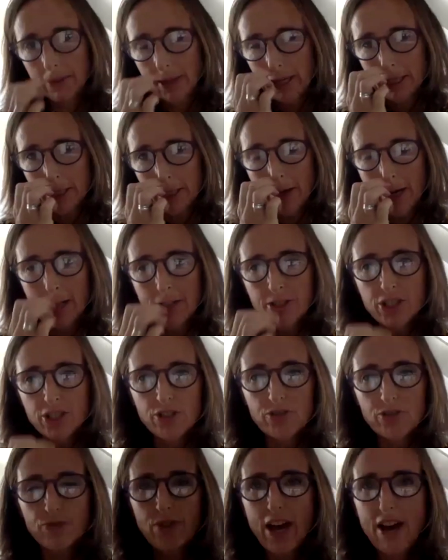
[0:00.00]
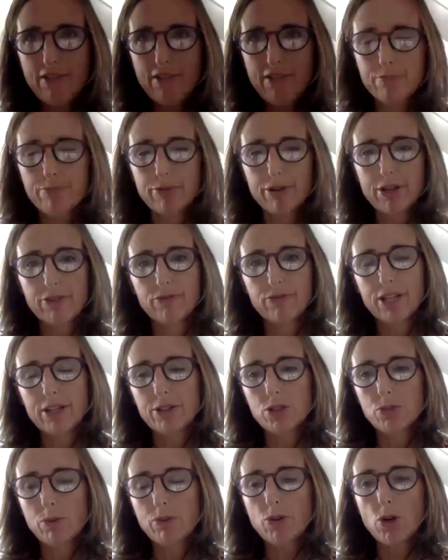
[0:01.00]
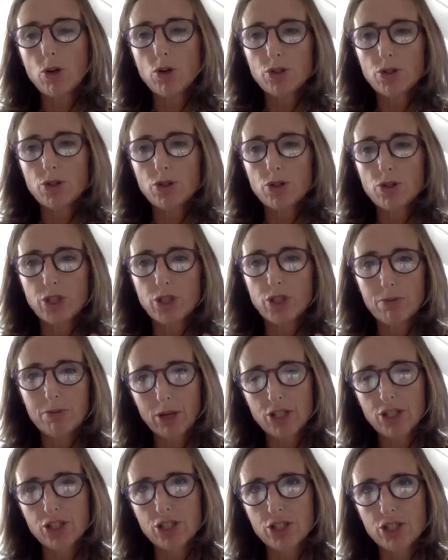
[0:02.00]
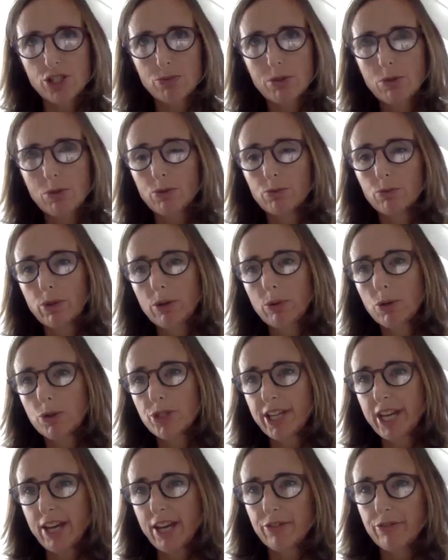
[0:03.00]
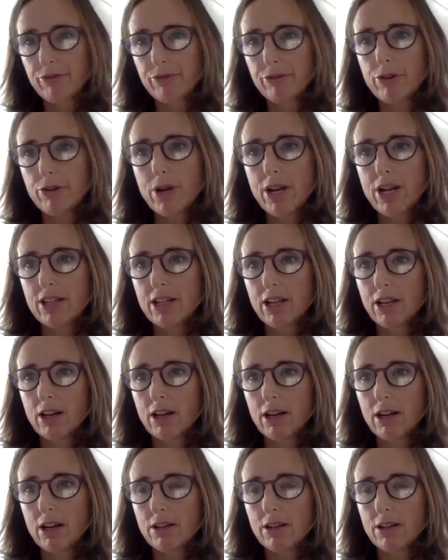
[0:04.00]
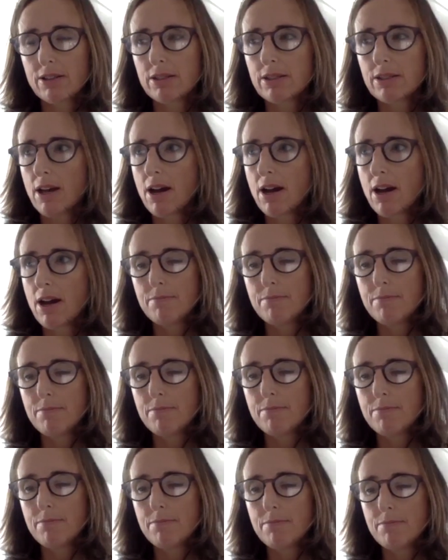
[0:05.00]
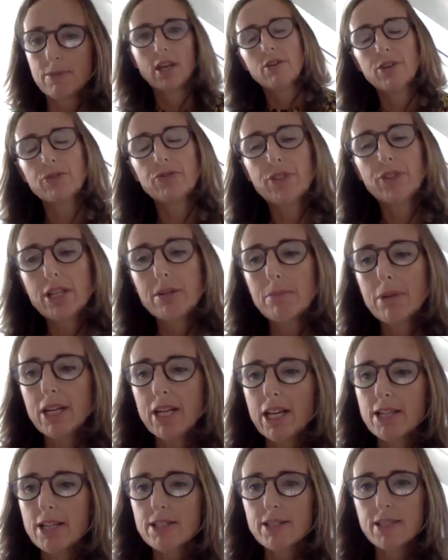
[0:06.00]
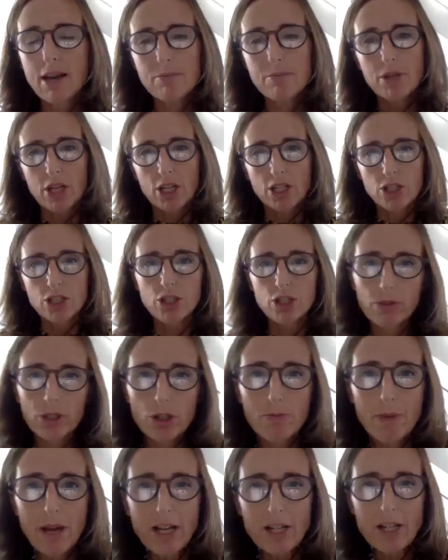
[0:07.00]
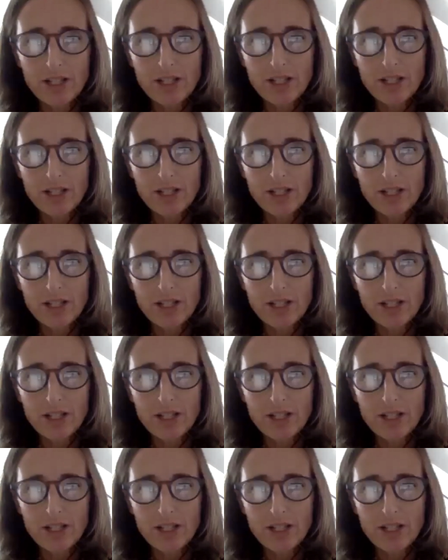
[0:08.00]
thank you. And just very briefly, because we've got so many questions that we want to get through in the last 15 minutes. You mentioned